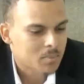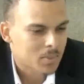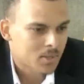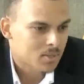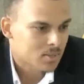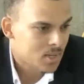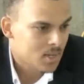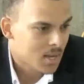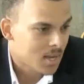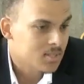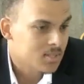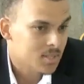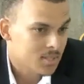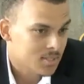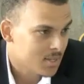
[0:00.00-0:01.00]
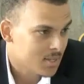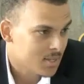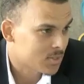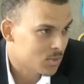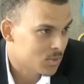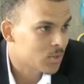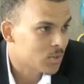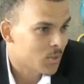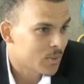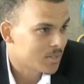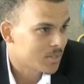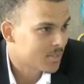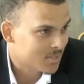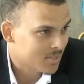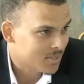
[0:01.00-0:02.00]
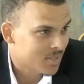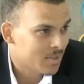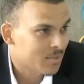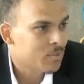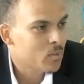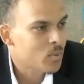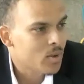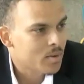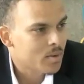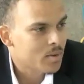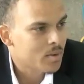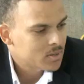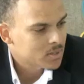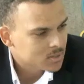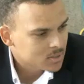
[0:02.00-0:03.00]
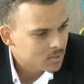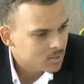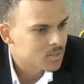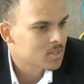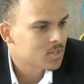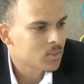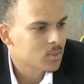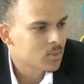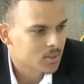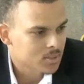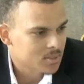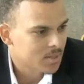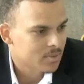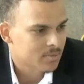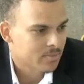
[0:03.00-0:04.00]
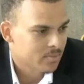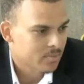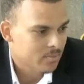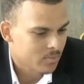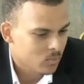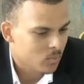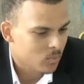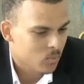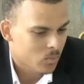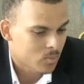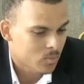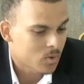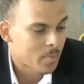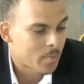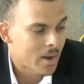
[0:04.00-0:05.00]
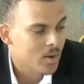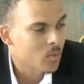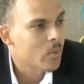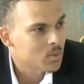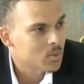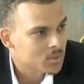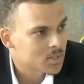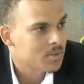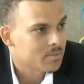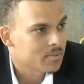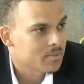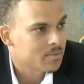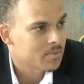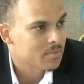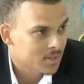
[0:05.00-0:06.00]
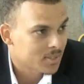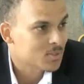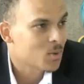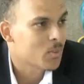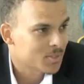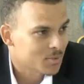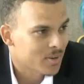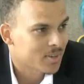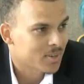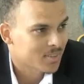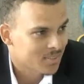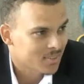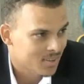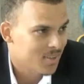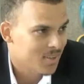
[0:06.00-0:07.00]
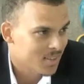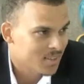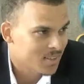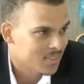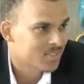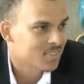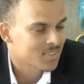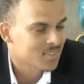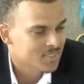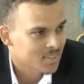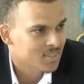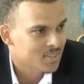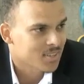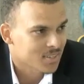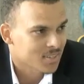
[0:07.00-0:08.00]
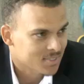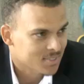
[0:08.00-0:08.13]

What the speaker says: But the answer is yes, you should always, if you have additional funds that you can save, no matter where you save it, it's always the right answer to say yes.